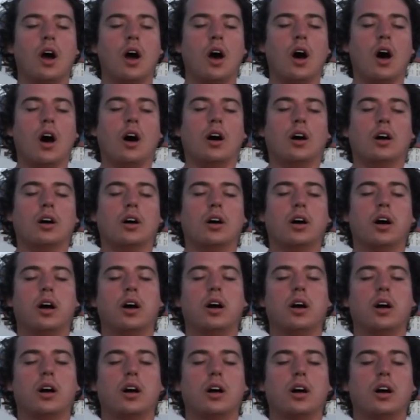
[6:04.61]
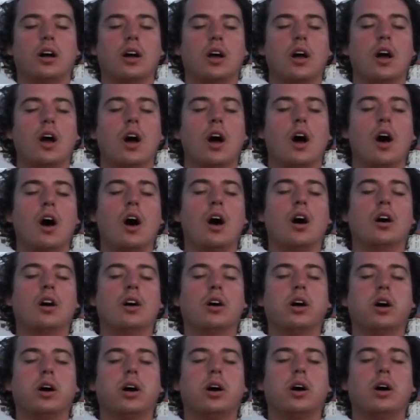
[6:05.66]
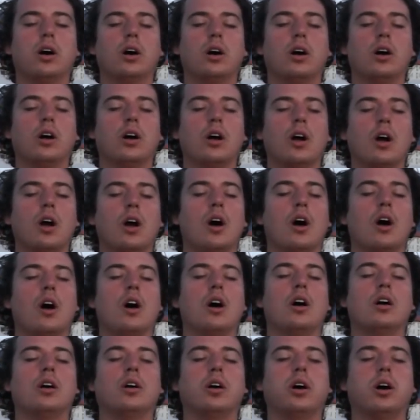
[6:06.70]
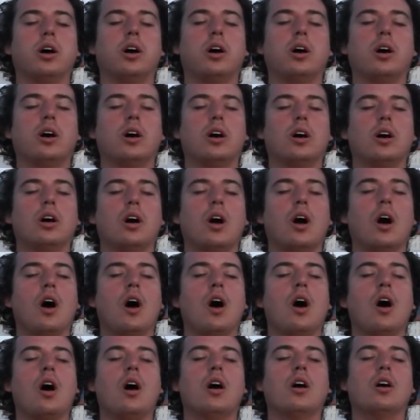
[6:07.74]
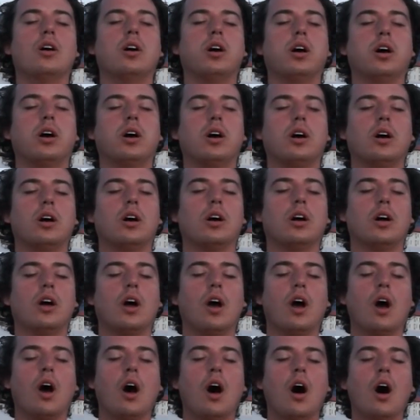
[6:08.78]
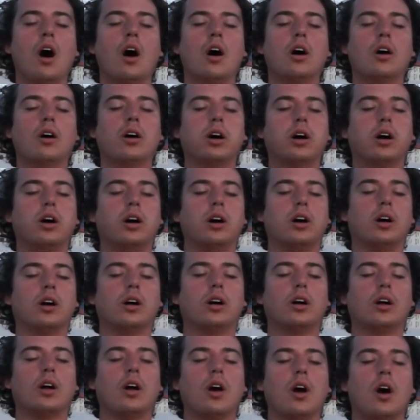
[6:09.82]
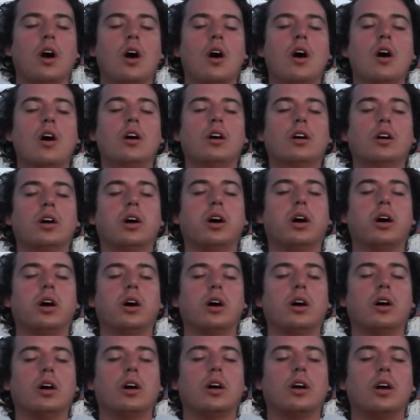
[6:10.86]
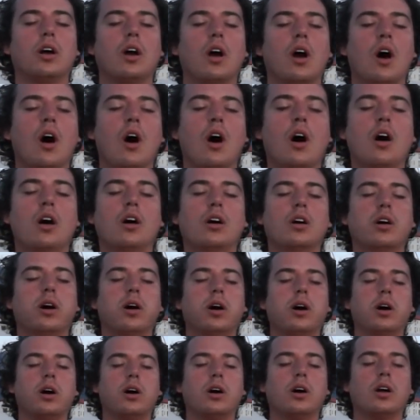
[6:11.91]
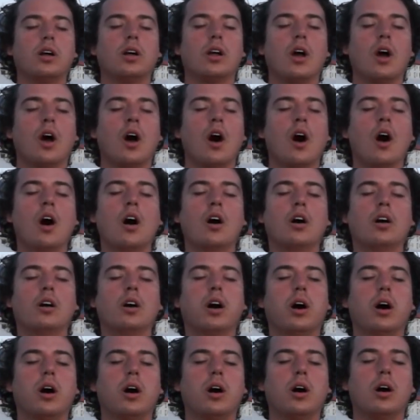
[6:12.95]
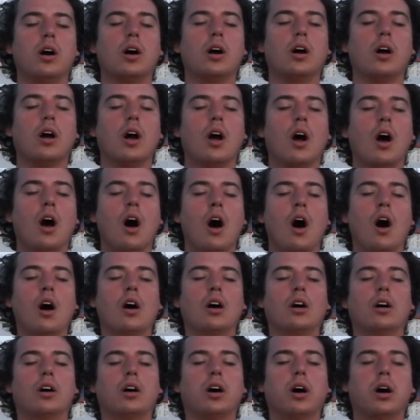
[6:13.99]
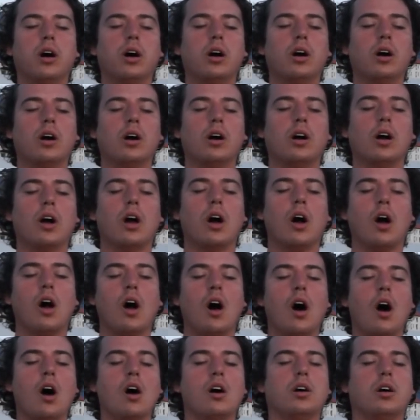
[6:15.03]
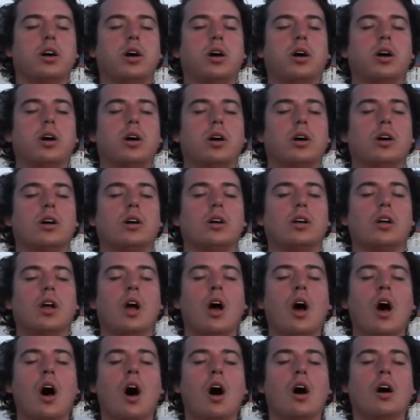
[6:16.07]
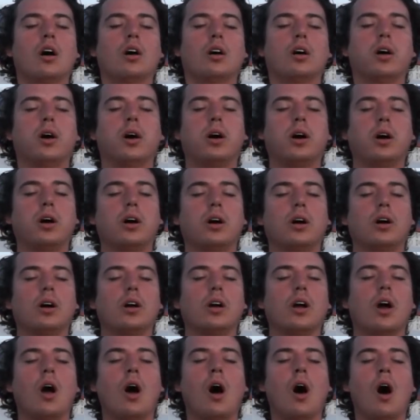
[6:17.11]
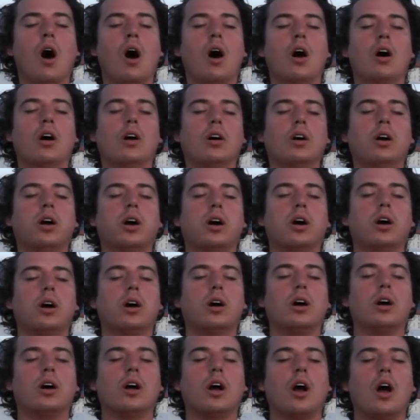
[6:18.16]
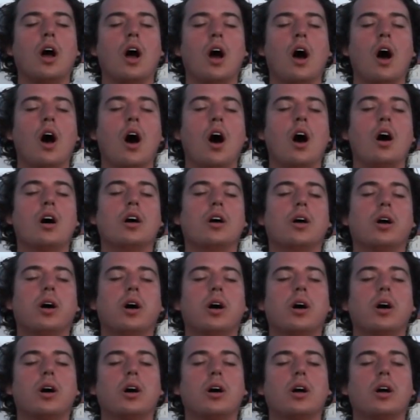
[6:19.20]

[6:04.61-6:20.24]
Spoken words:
Also, the Wim Hof method breathing exercises include a series of fast hyperventilating breaths. This is okay. Overbreathing and breathing with your mouth is not a problem in small doses. It becomes a problem if that is our normal state of breathing.